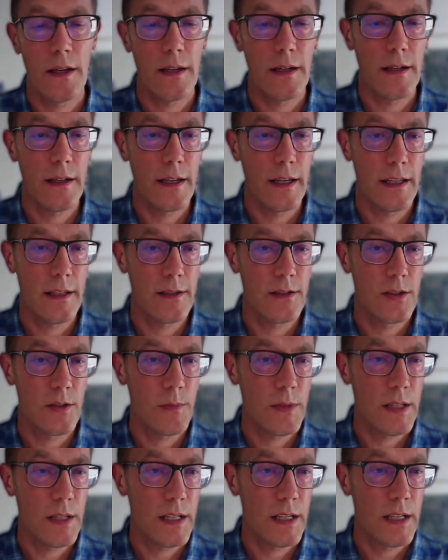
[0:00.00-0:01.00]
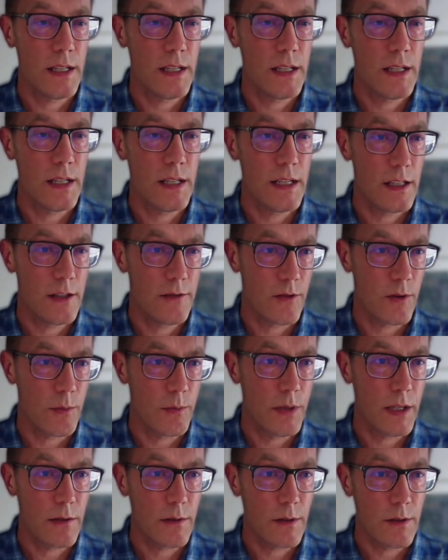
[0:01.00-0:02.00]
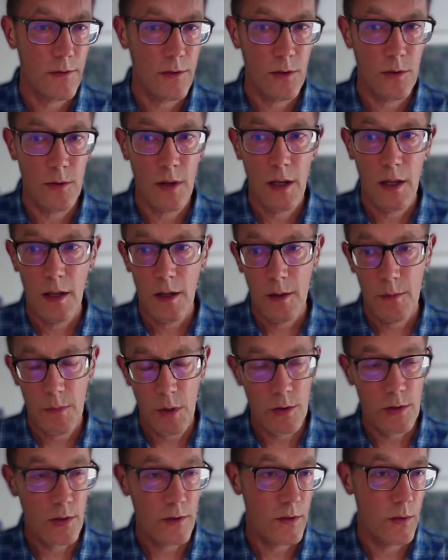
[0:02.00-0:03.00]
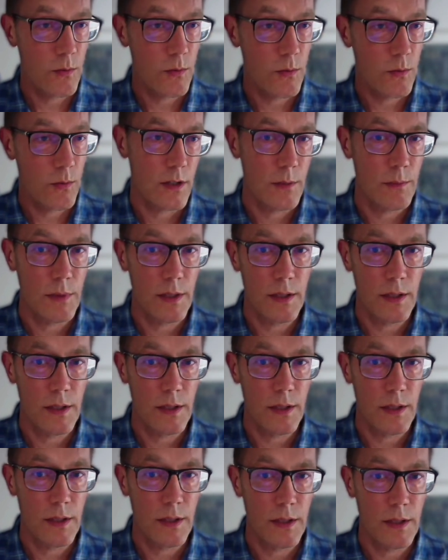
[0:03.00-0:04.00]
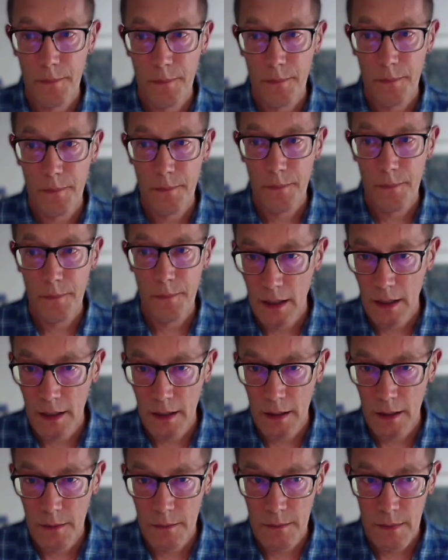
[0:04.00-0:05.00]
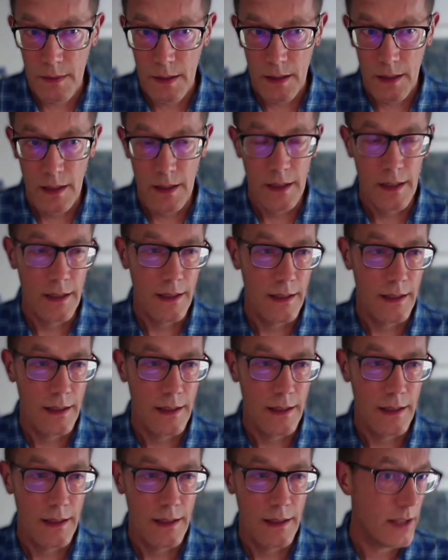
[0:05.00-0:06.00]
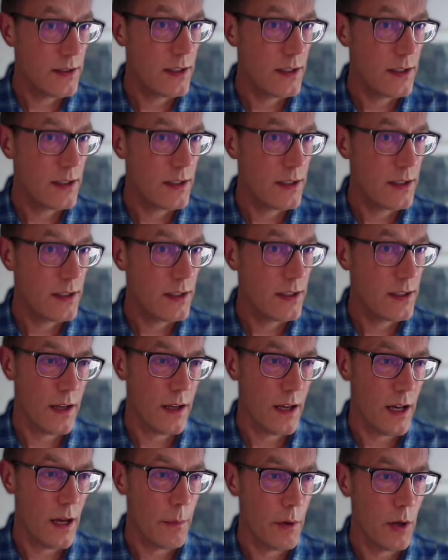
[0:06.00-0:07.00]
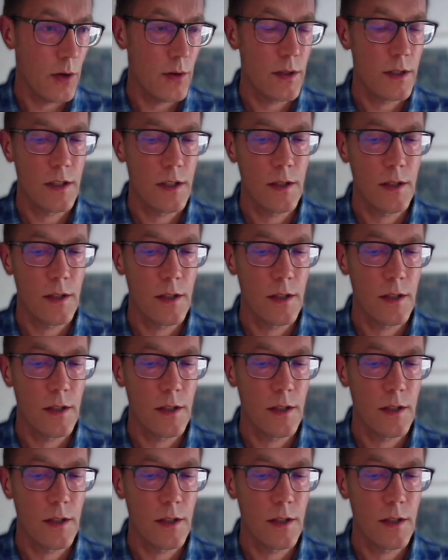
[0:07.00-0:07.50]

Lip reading: and submitted it for peer review, most of the work had already been done. The advantage of uploading the